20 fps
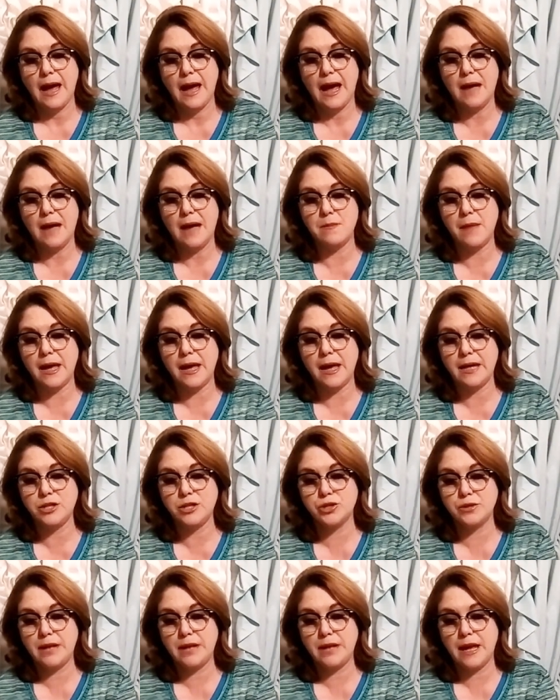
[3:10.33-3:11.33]
I
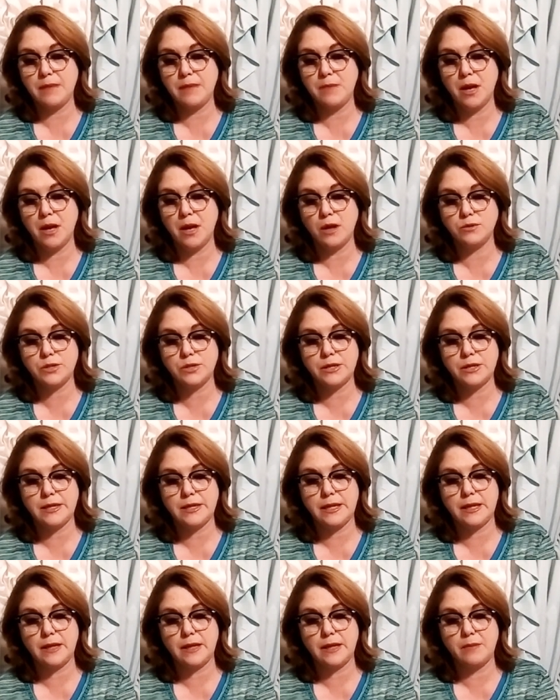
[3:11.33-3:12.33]
made your name known to
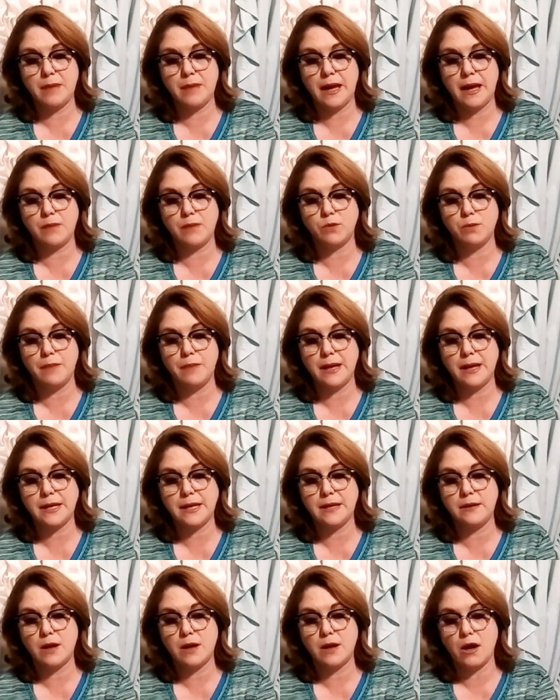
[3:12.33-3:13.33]
them and will make
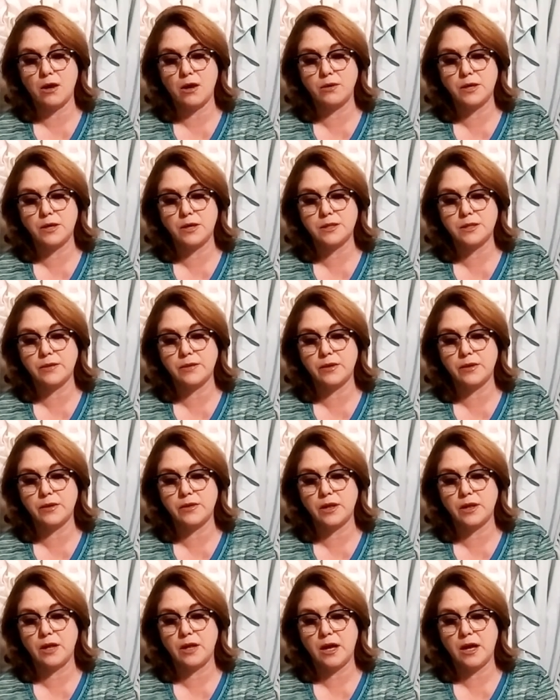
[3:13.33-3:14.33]
it known so that
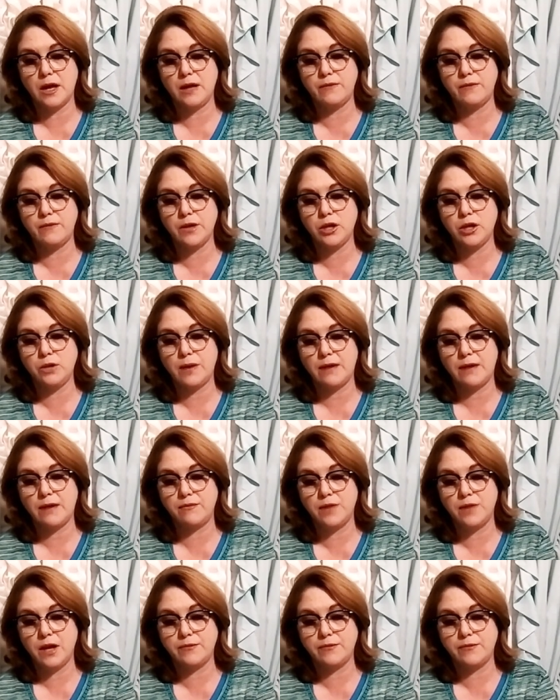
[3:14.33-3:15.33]
the love you have
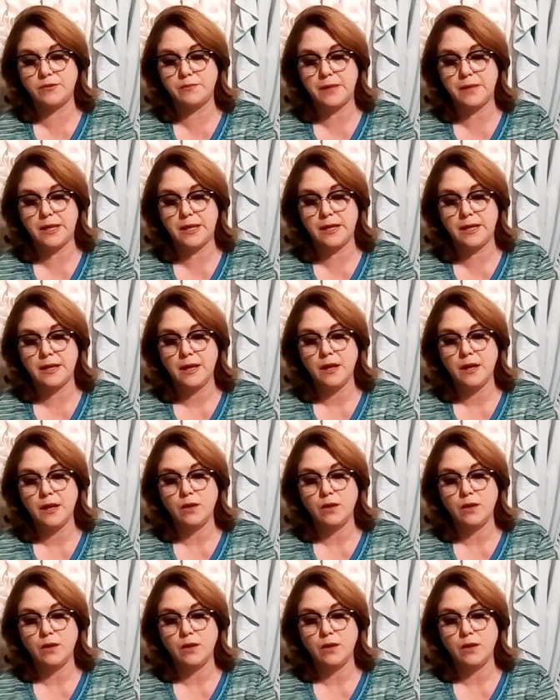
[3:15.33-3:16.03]
loved me